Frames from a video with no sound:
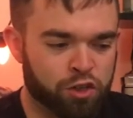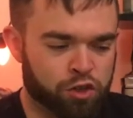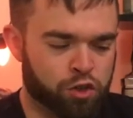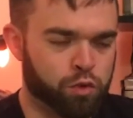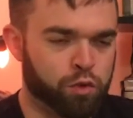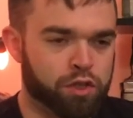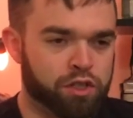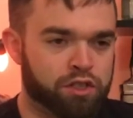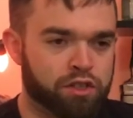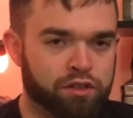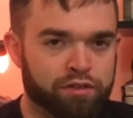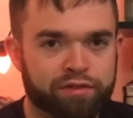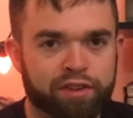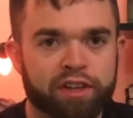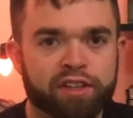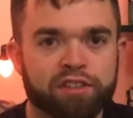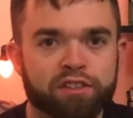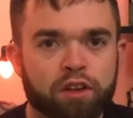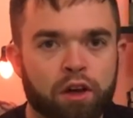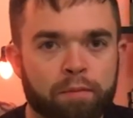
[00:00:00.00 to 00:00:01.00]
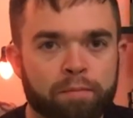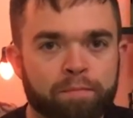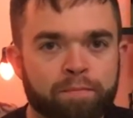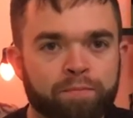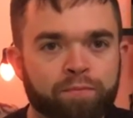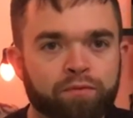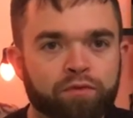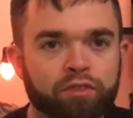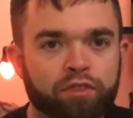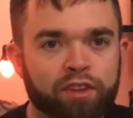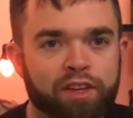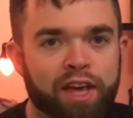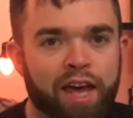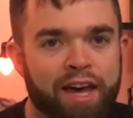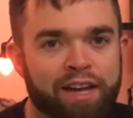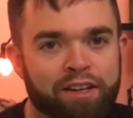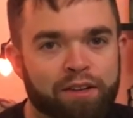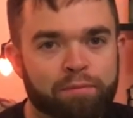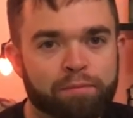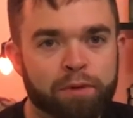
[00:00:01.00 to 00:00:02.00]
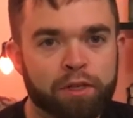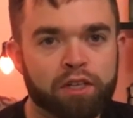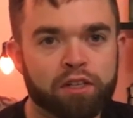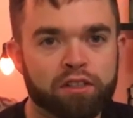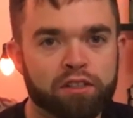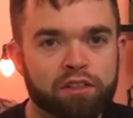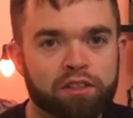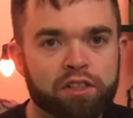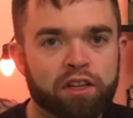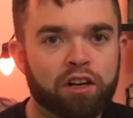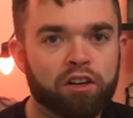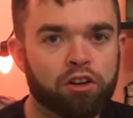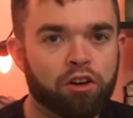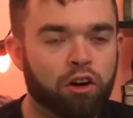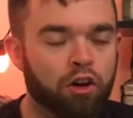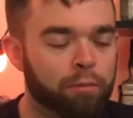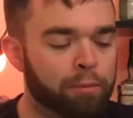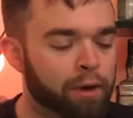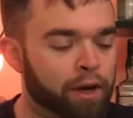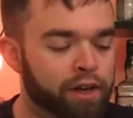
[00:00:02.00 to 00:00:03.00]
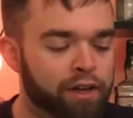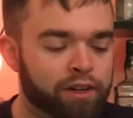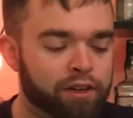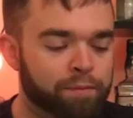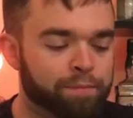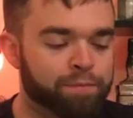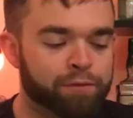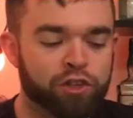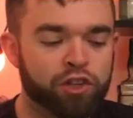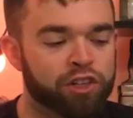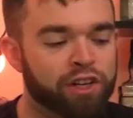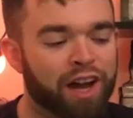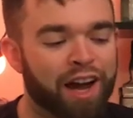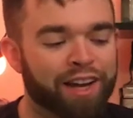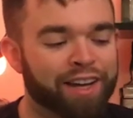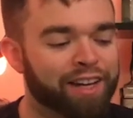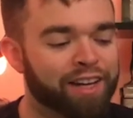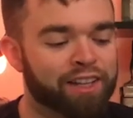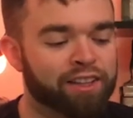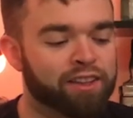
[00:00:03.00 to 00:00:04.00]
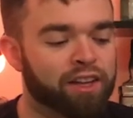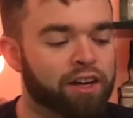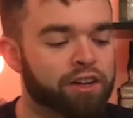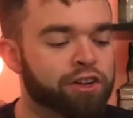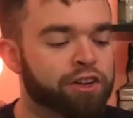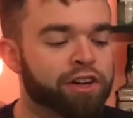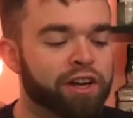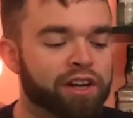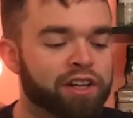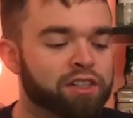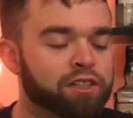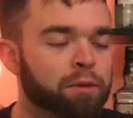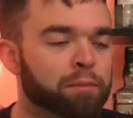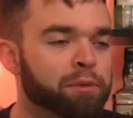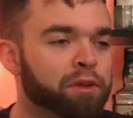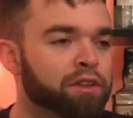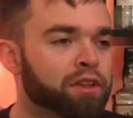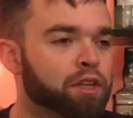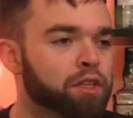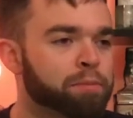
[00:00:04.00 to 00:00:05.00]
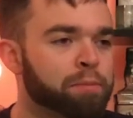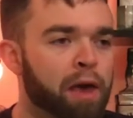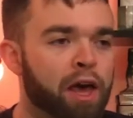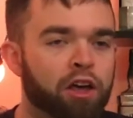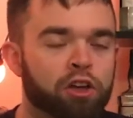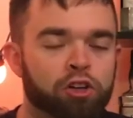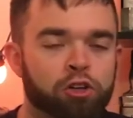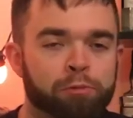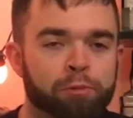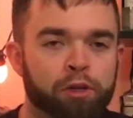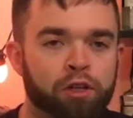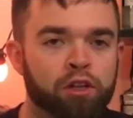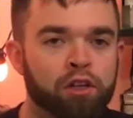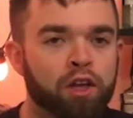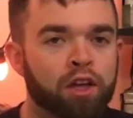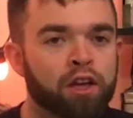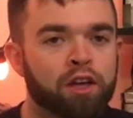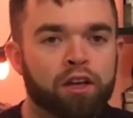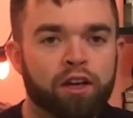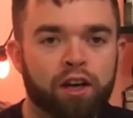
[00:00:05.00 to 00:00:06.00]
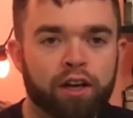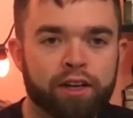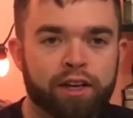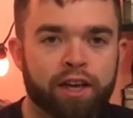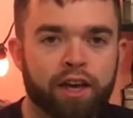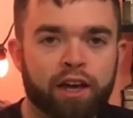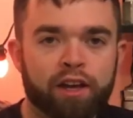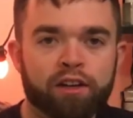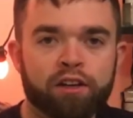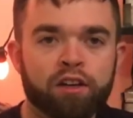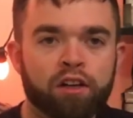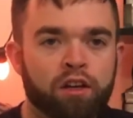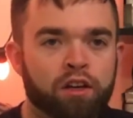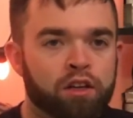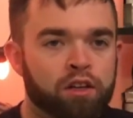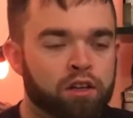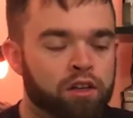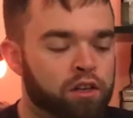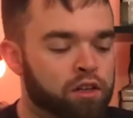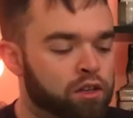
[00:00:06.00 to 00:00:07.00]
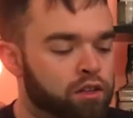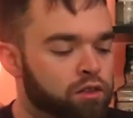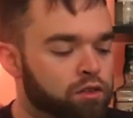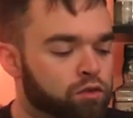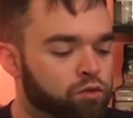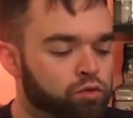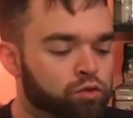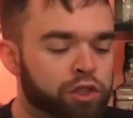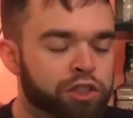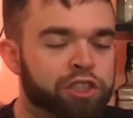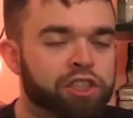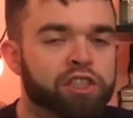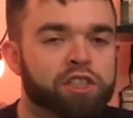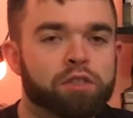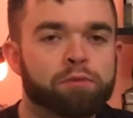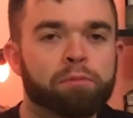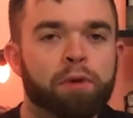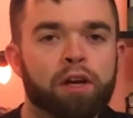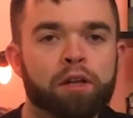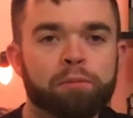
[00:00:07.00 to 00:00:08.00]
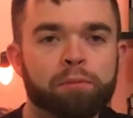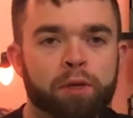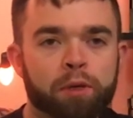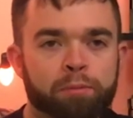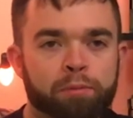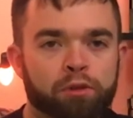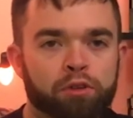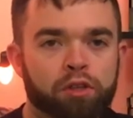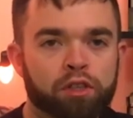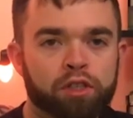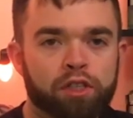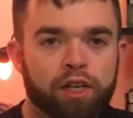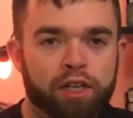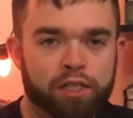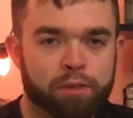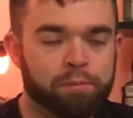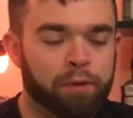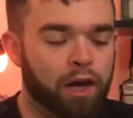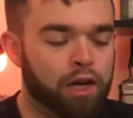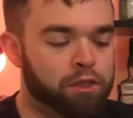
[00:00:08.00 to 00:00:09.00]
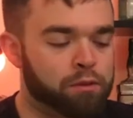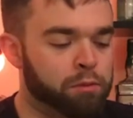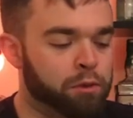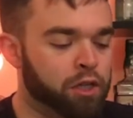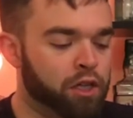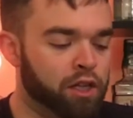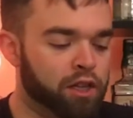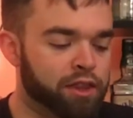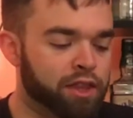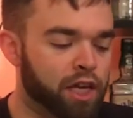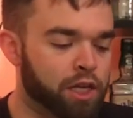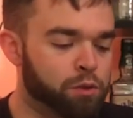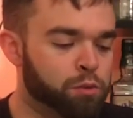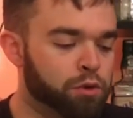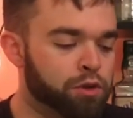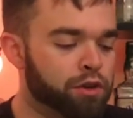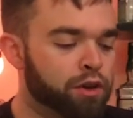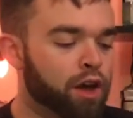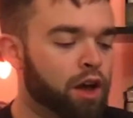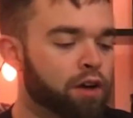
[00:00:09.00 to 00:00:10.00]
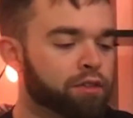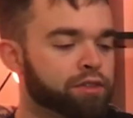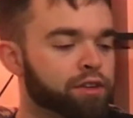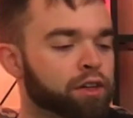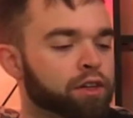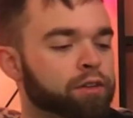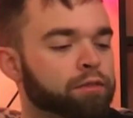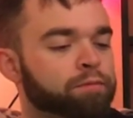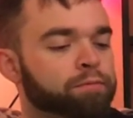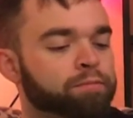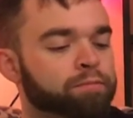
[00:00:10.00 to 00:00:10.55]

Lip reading: twist their face up at it because of the alcohol bite in it. You're not getting that. You're getting something that's palatable. Again, reaching as many people as possible. That's what you have here.